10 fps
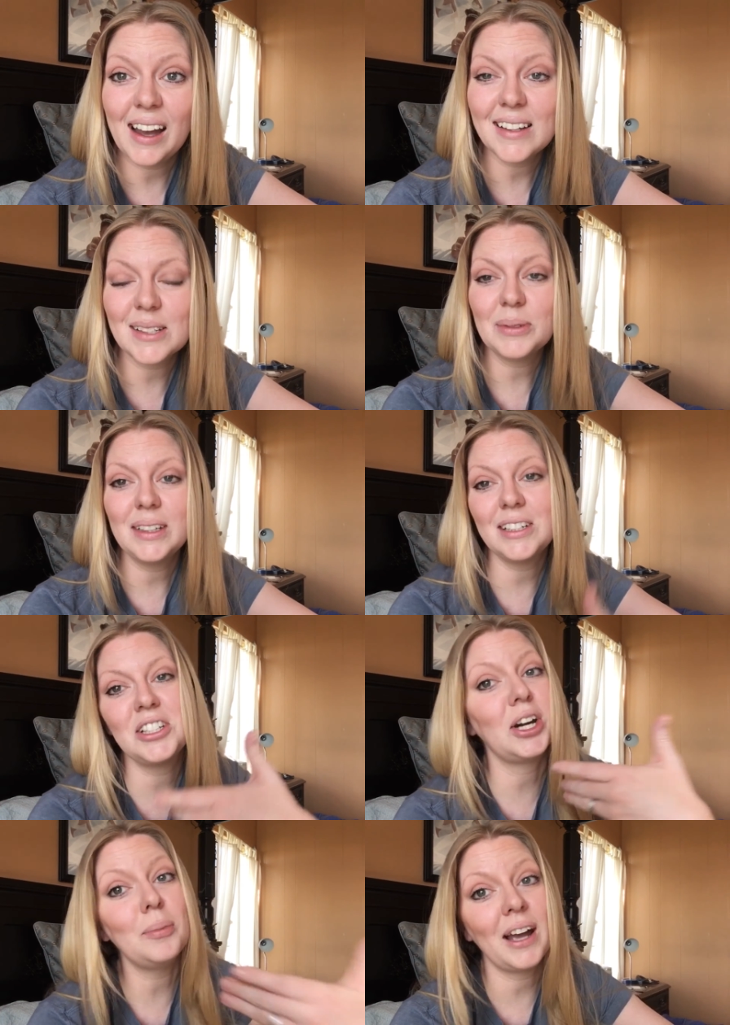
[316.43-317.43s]
I just wanted to
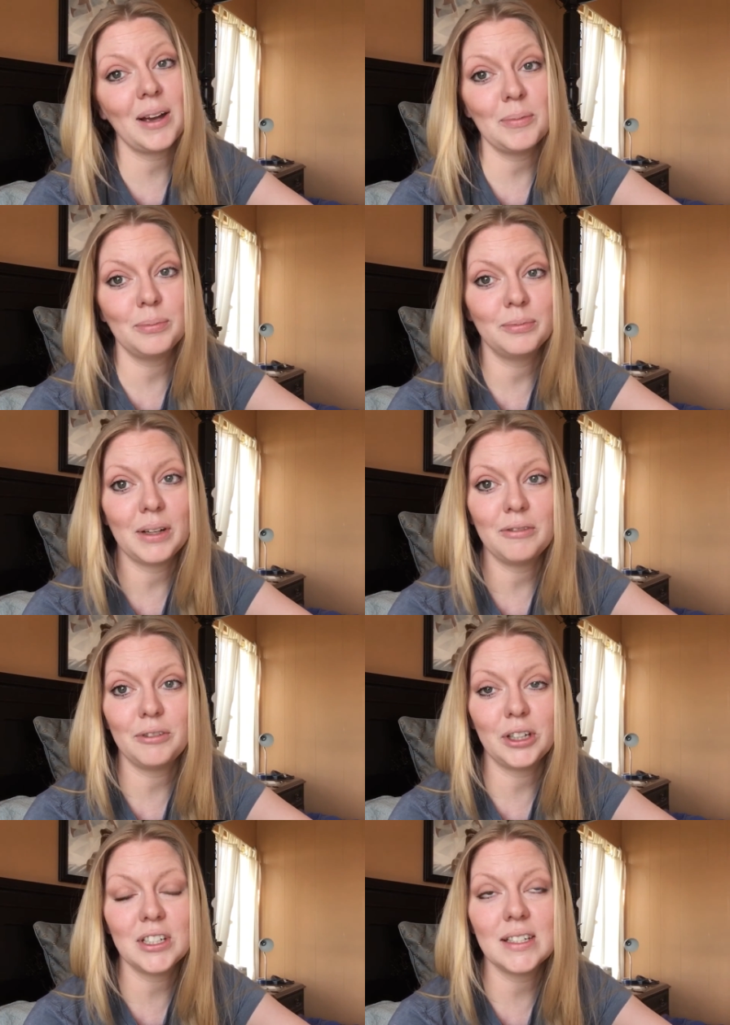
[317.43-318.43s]
share my
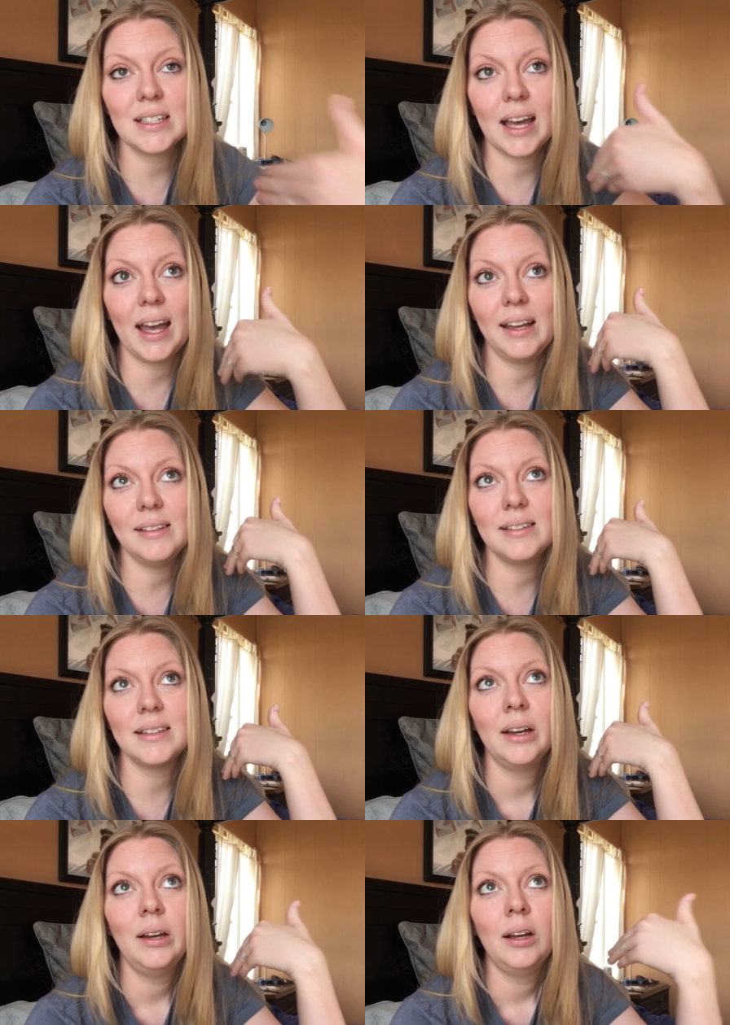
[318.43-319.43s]
first and
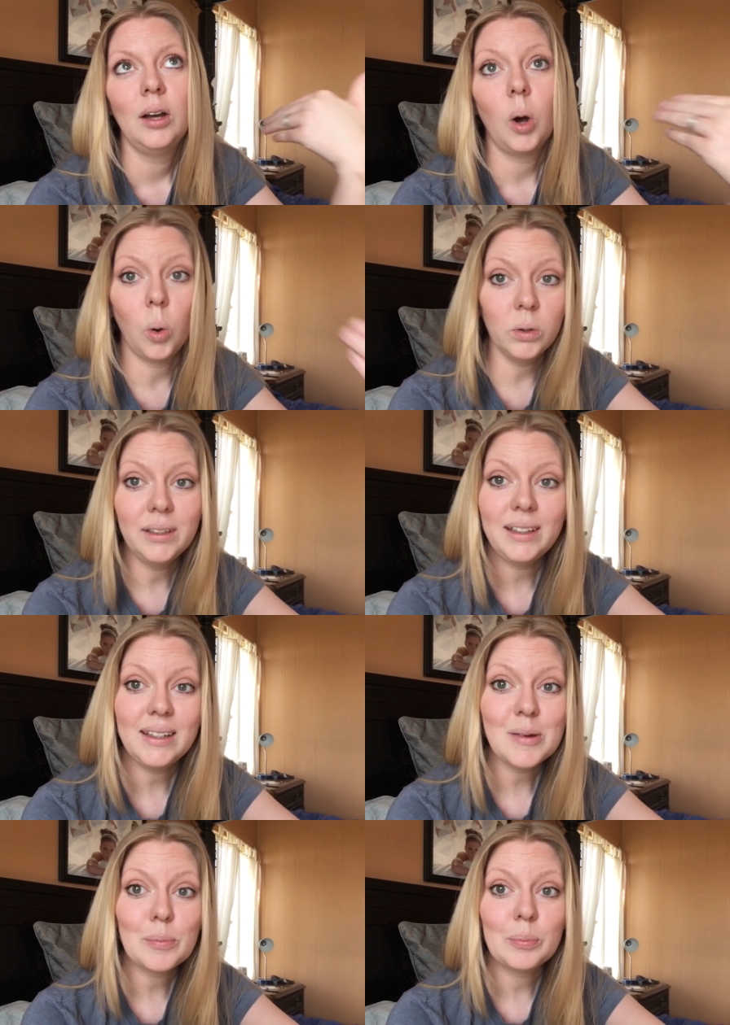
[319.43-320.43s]

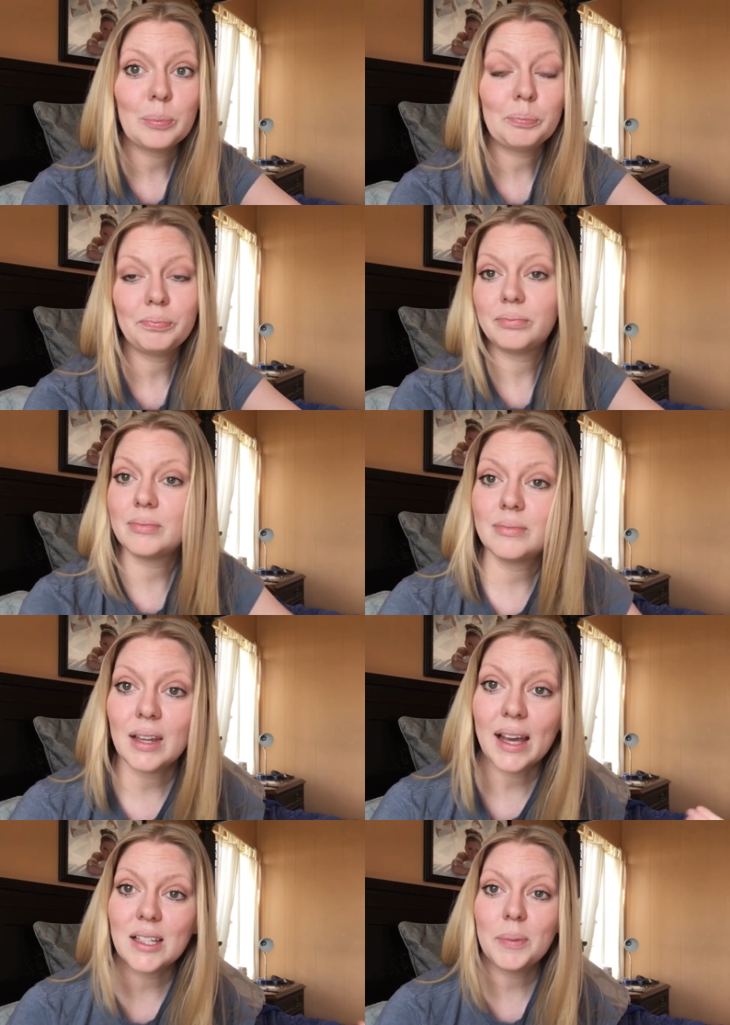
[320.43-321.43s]
only
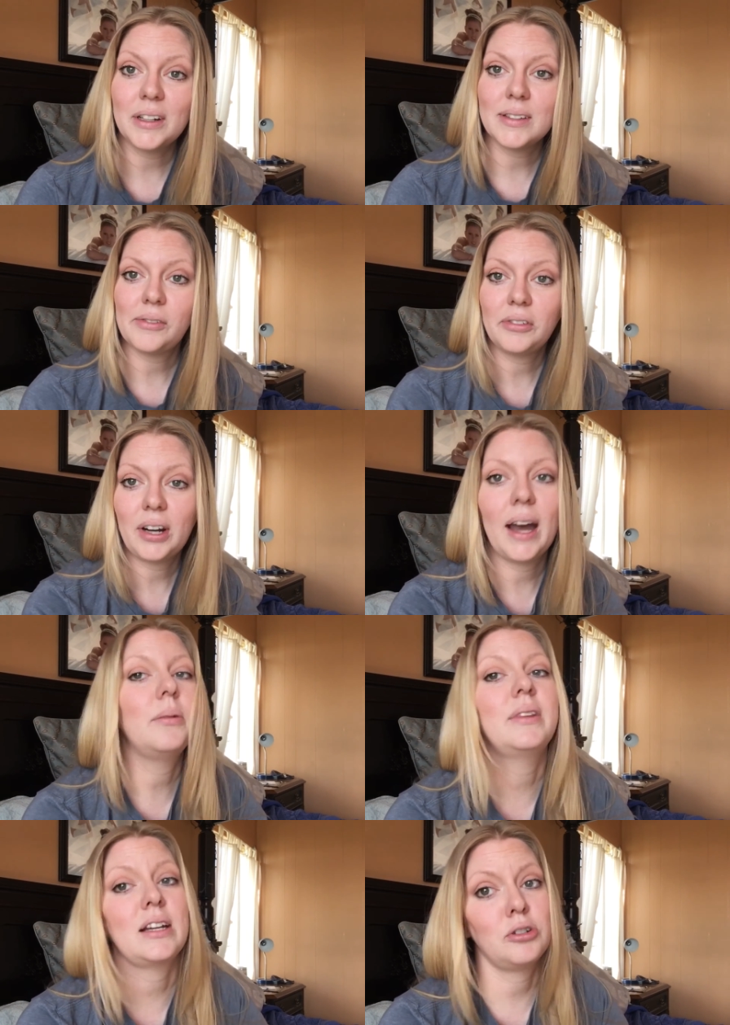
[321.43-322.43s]
experience I've ever
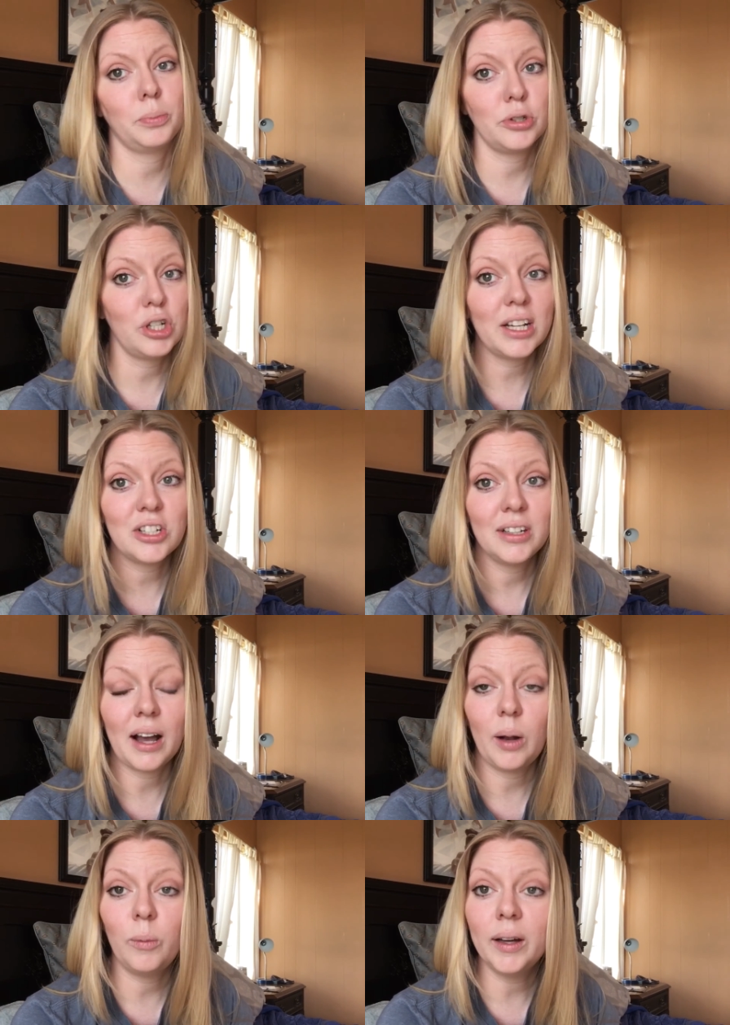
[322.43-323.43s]
had with astral projection.
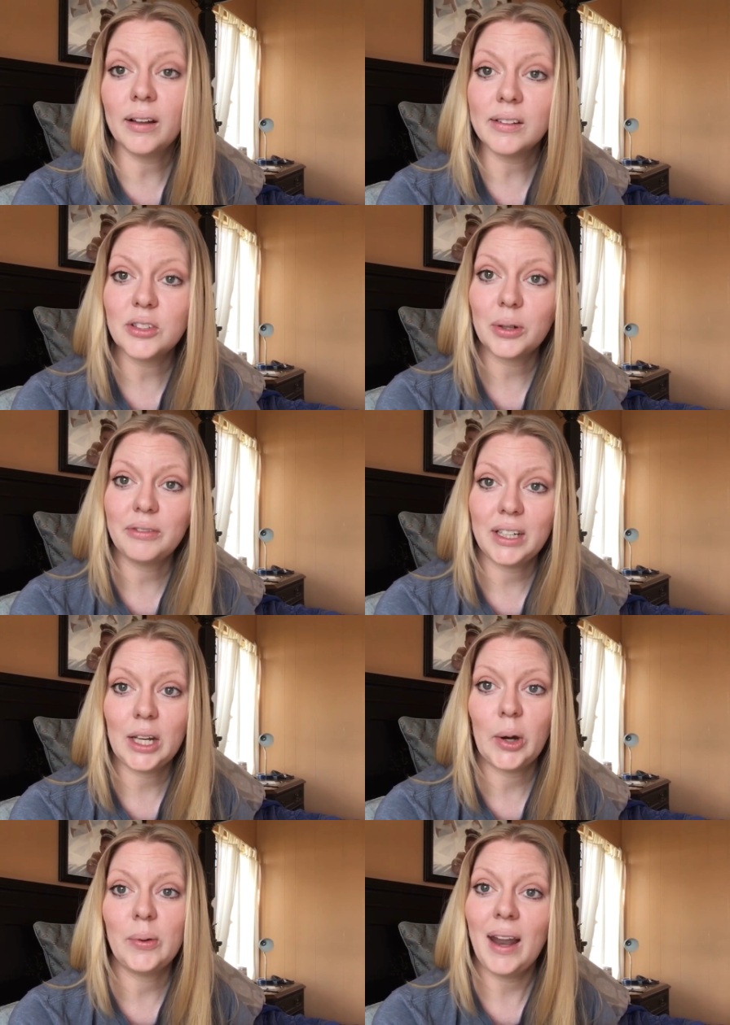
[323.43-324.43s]
I will do a
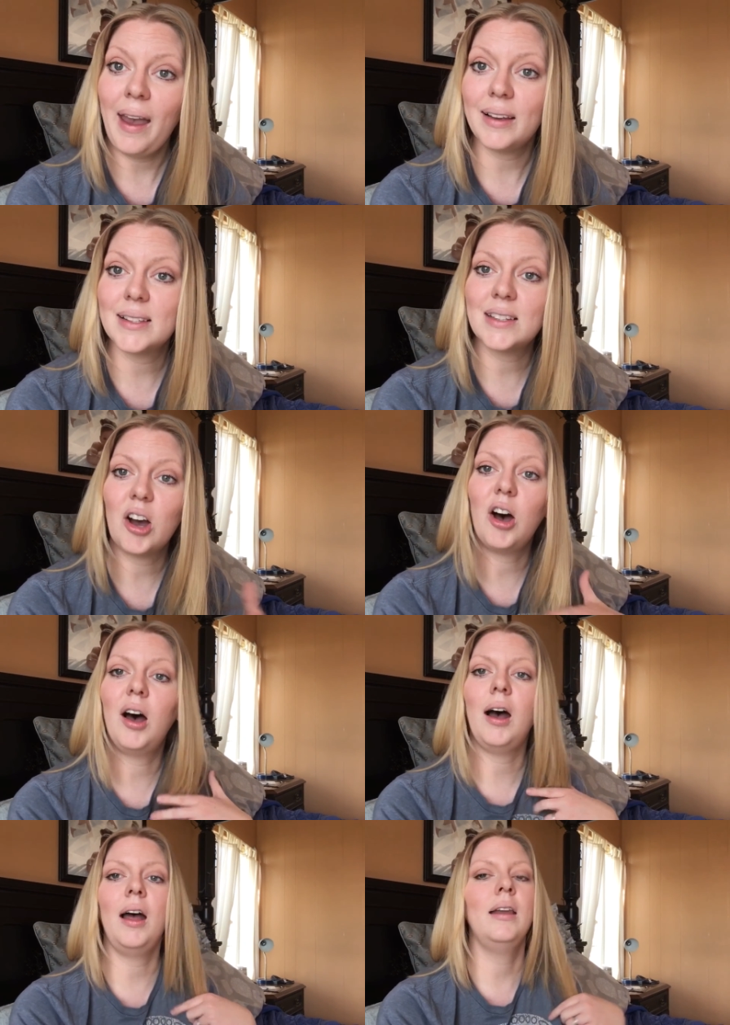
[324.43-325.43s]
video next
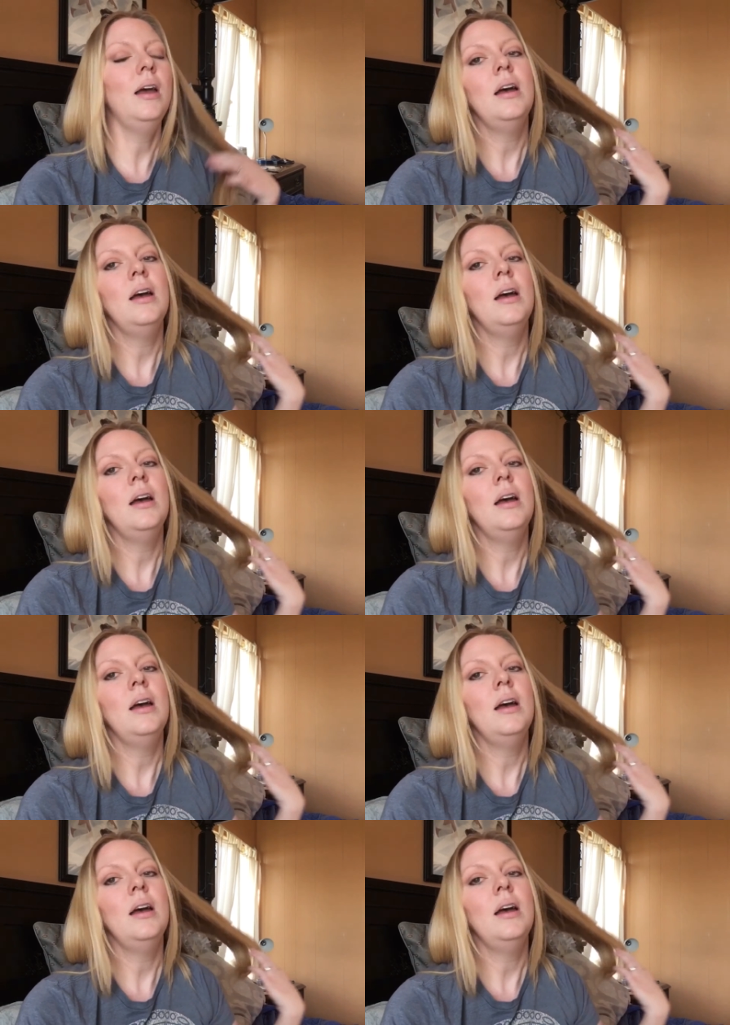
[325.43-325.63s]
on